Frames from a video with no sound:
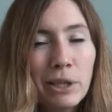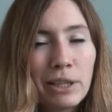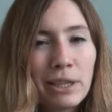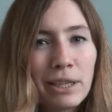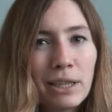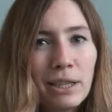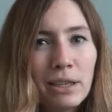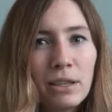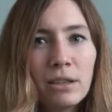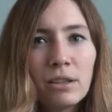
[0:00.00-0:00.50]
I
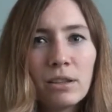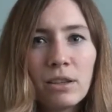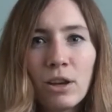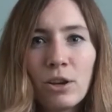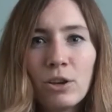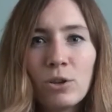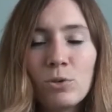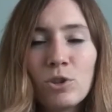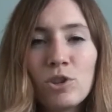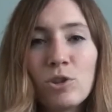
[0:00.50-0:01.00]
think the
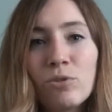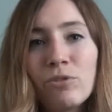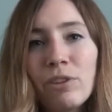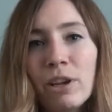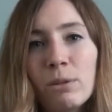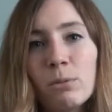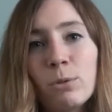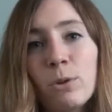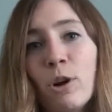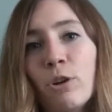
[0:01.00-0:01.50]
only 2
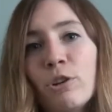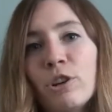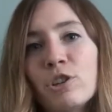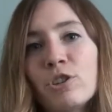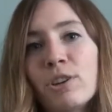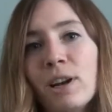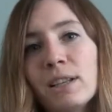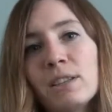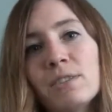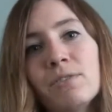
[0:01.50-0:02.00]
available are in
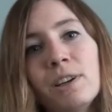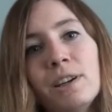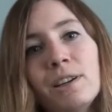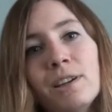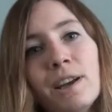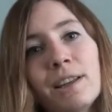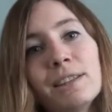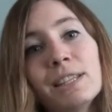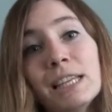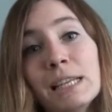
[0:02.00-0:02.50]

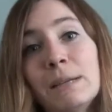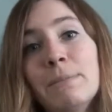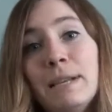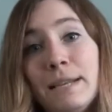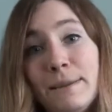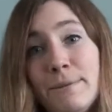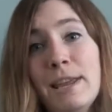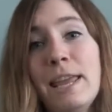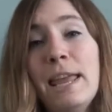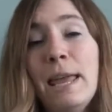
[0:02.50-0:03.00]
Transylvania and
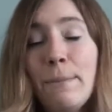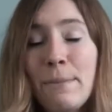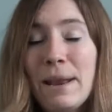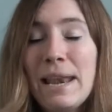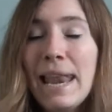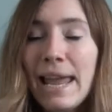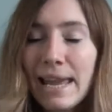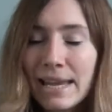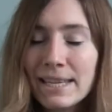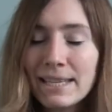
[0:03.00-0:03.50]
the
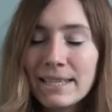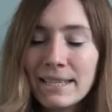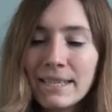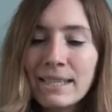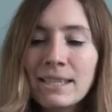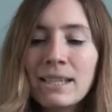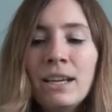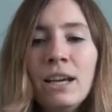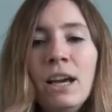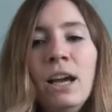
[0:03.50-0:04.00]

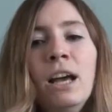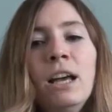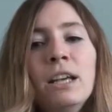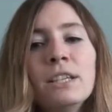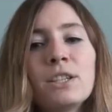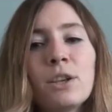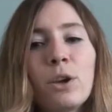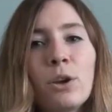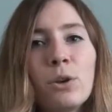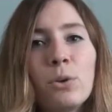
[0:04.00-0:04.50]
Himalayas,
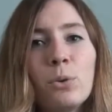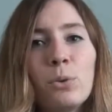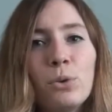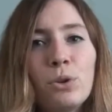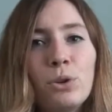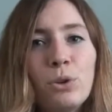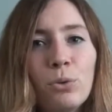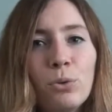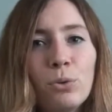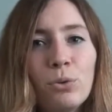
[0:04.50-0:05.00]
so
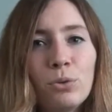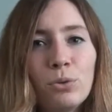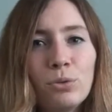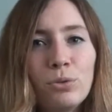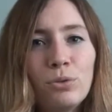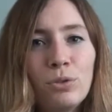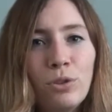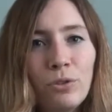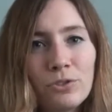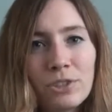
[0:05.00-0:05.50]
you're
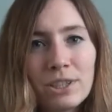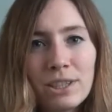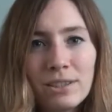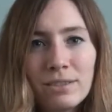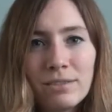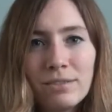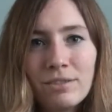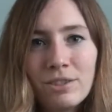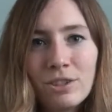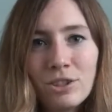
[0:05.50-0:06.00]

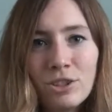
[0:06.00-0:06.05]
obviously